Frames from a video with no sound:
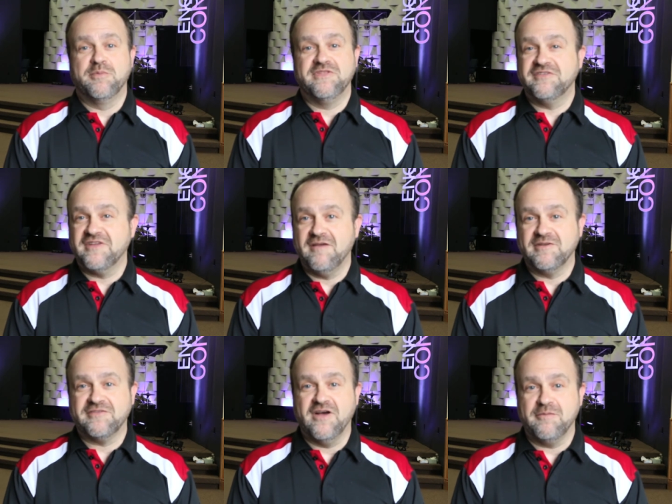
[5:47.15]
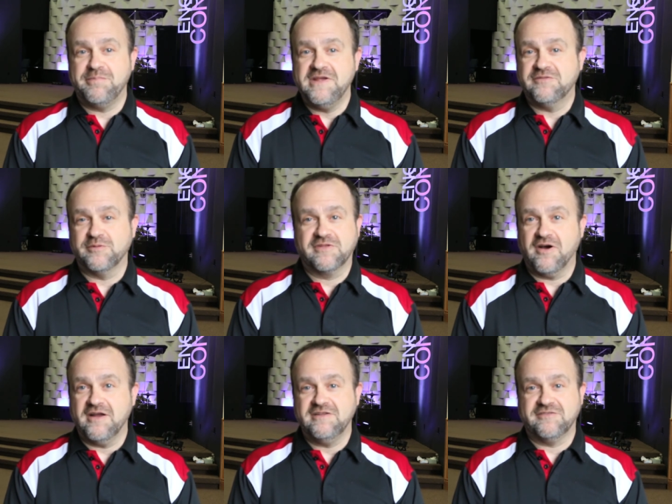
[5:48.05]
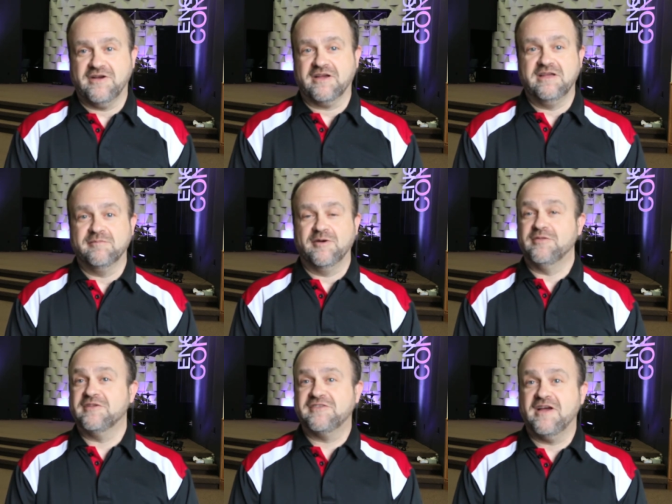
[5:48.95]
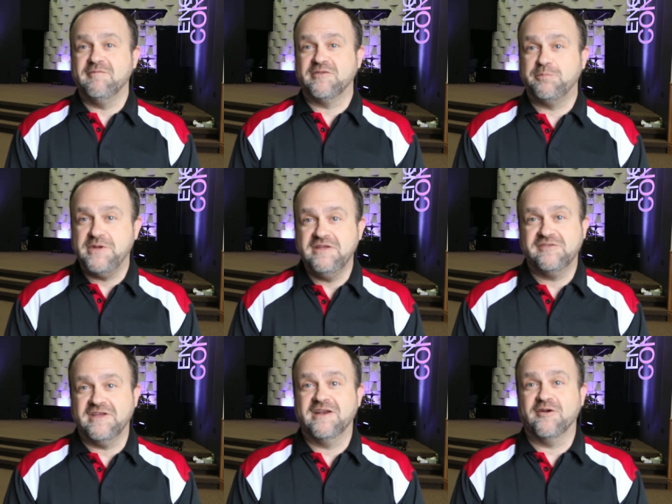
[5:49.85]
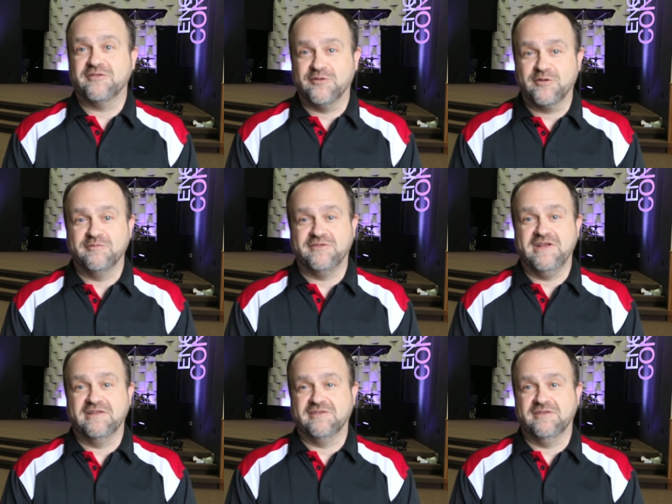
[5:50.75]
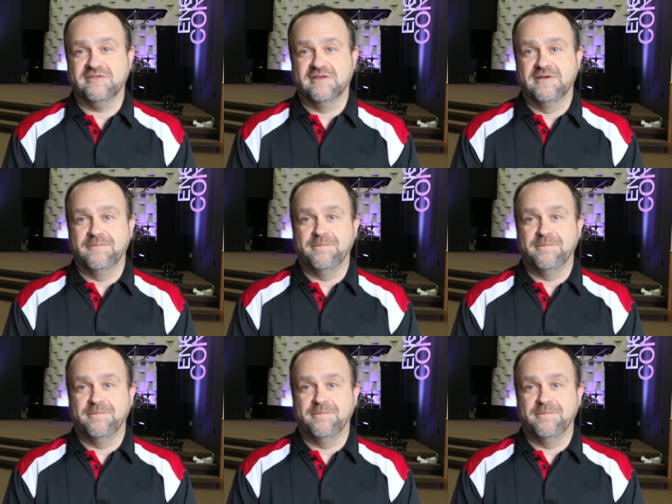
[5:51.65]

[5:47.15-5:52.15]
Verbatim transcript: But this time it's not peace with God he's talking about. This time it's peace in our circumstances.